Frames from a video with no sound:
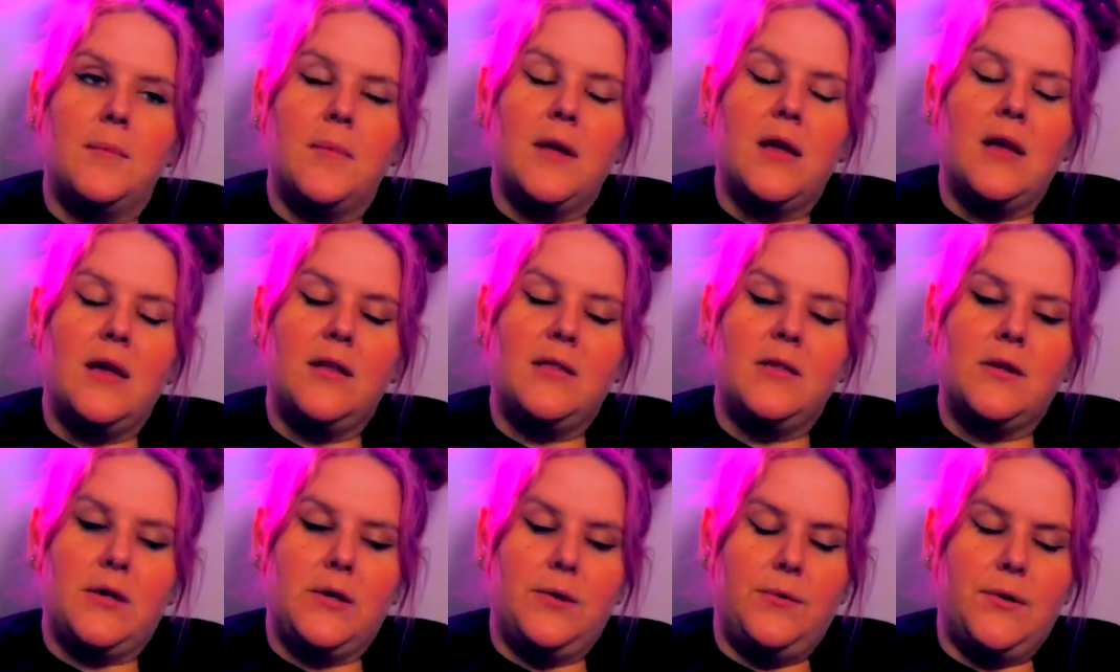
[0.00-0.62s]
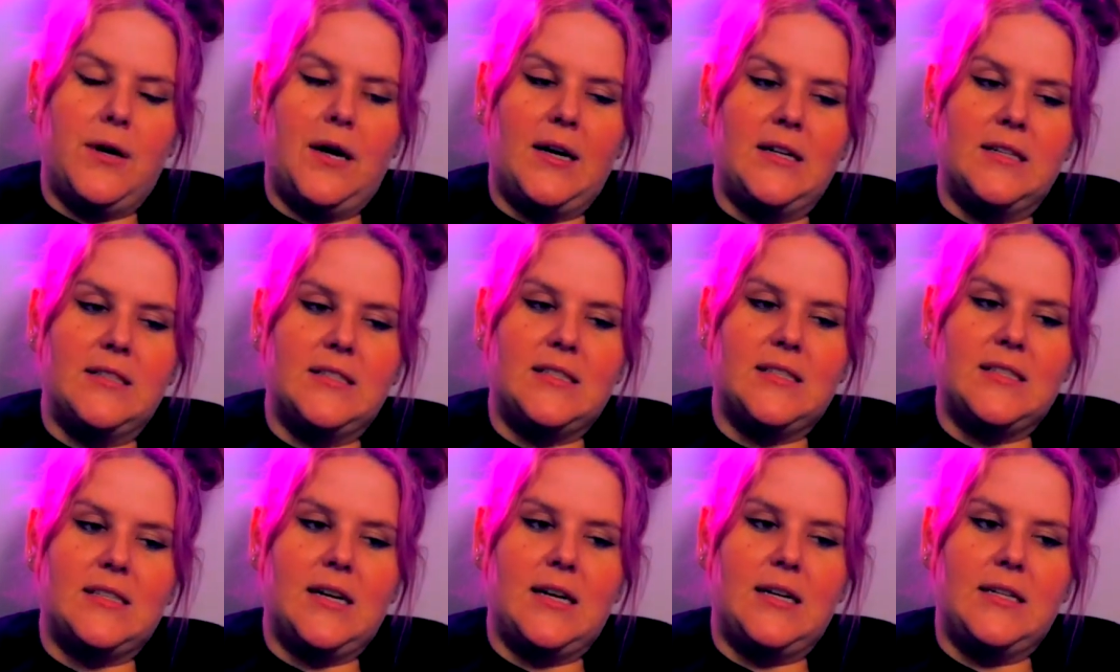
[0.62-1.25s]
in the United
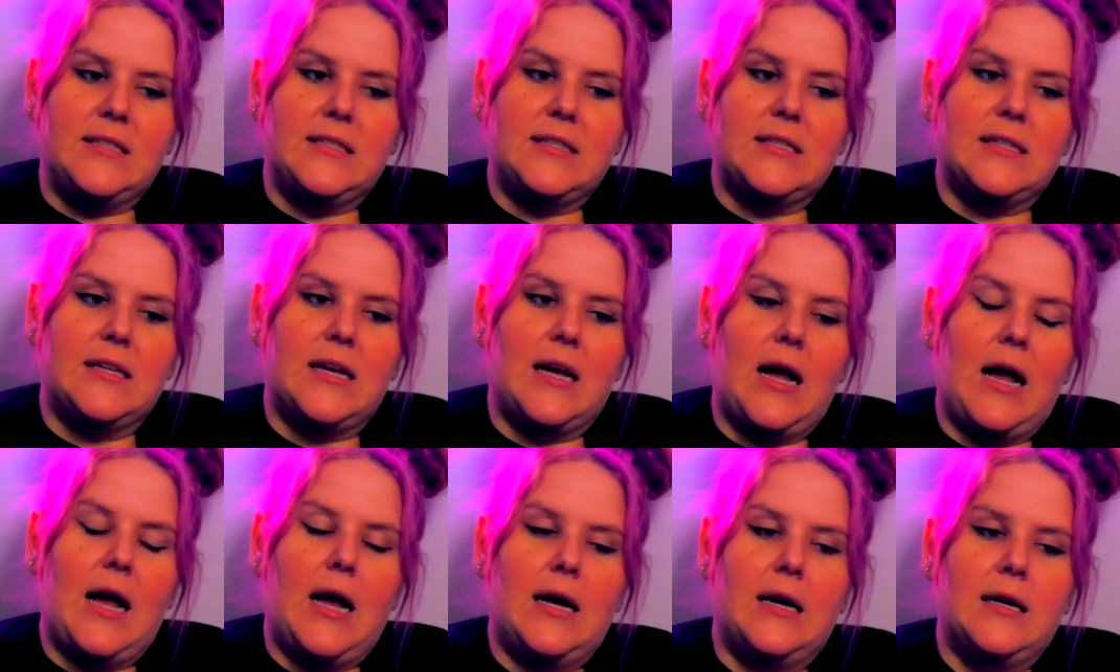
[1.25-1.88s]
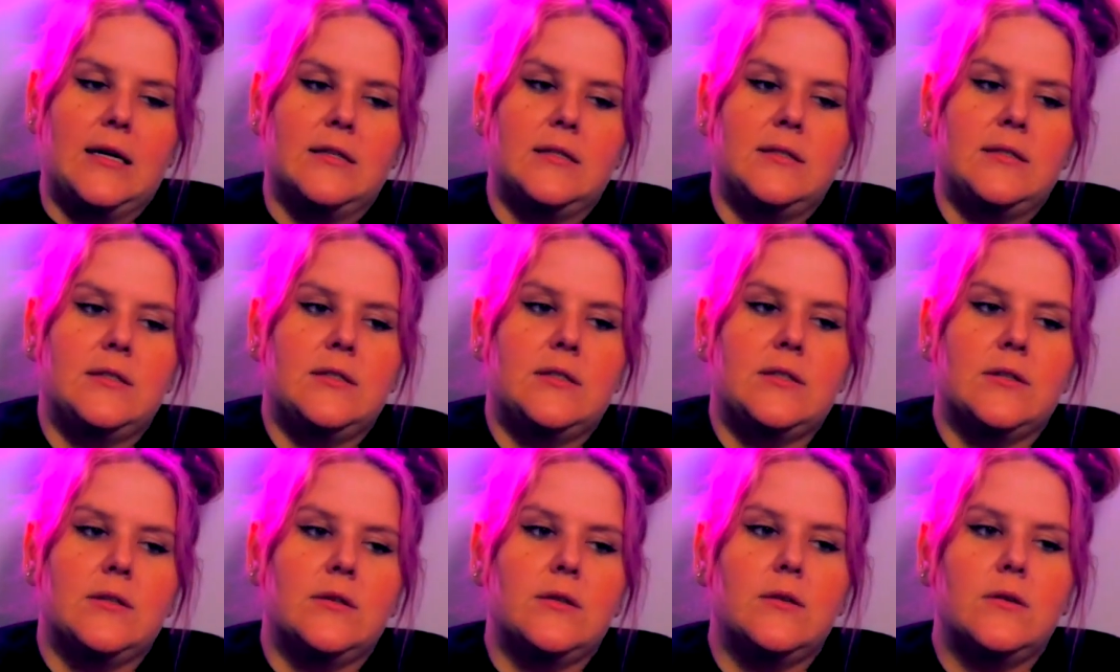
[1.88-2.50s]
States,
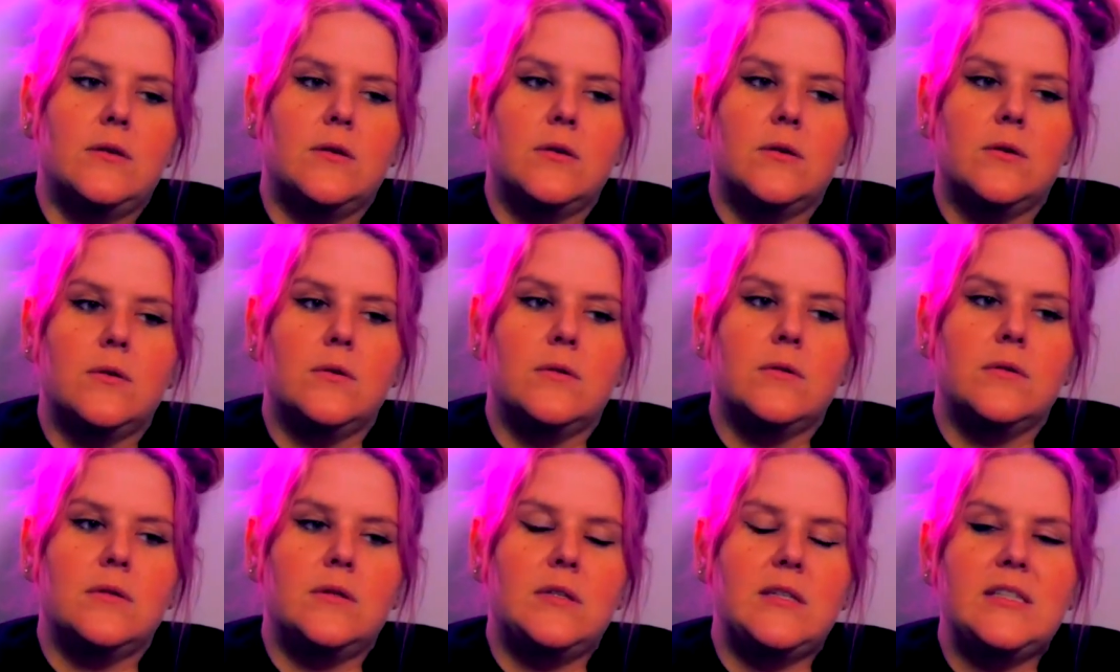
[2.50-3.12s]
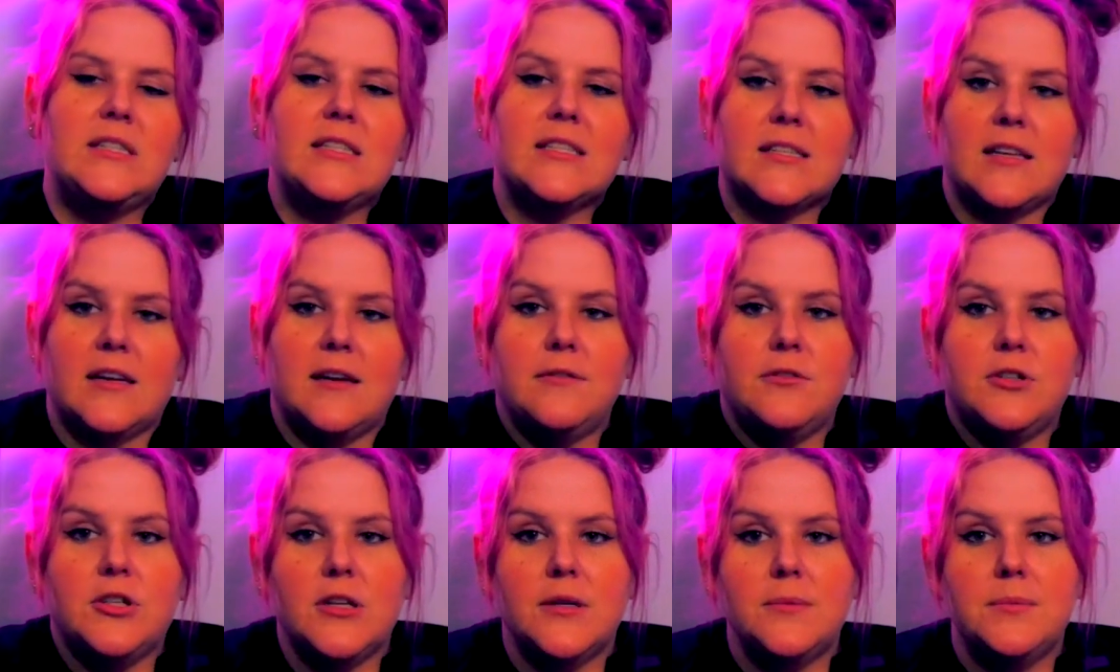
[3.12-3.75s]
and these
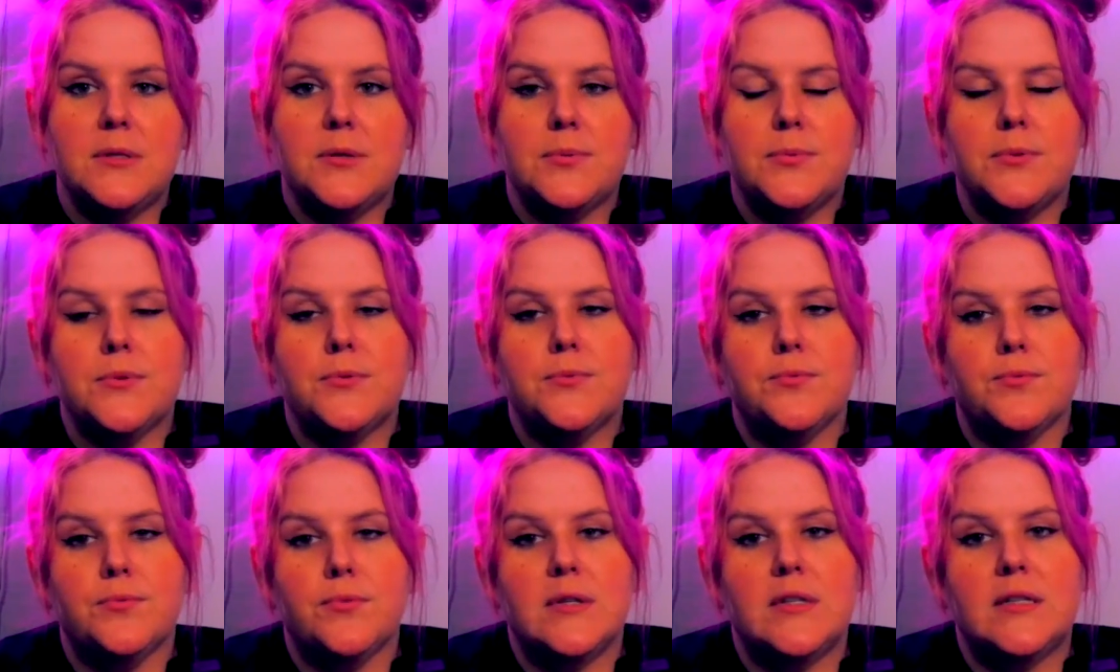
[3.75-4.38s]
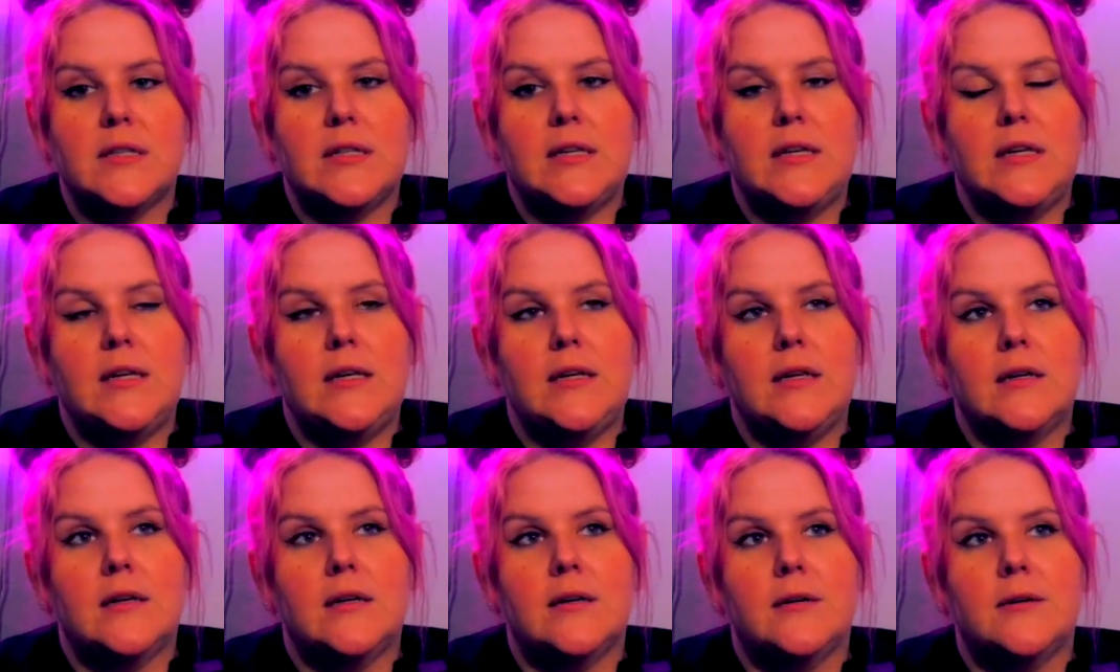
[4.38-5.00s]
slave ships were
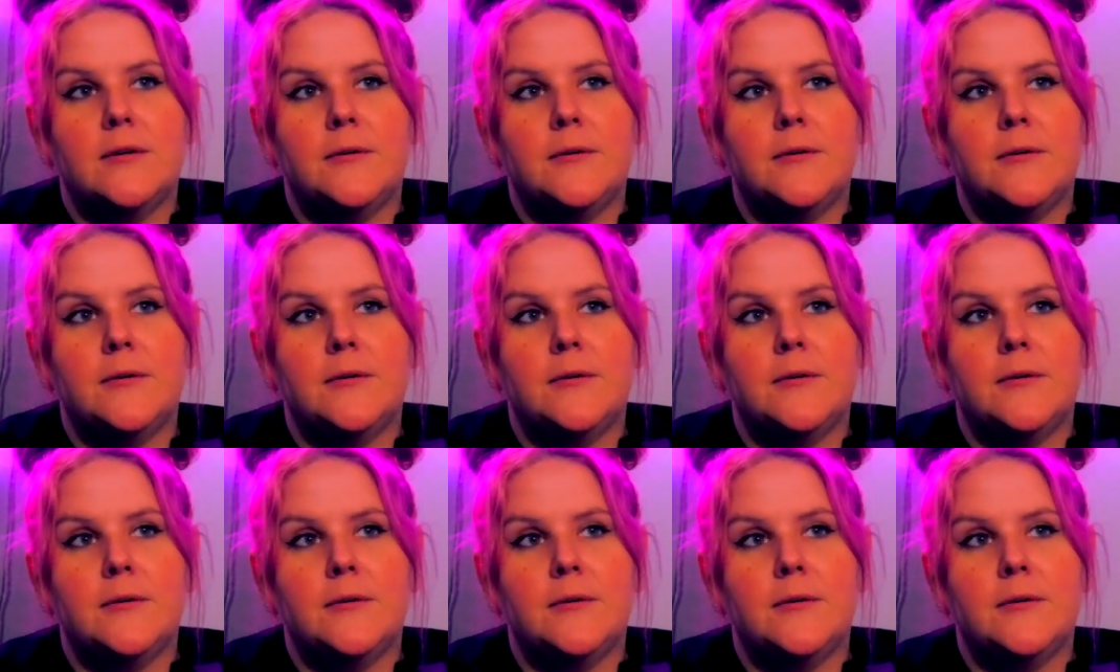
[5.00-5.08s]
really.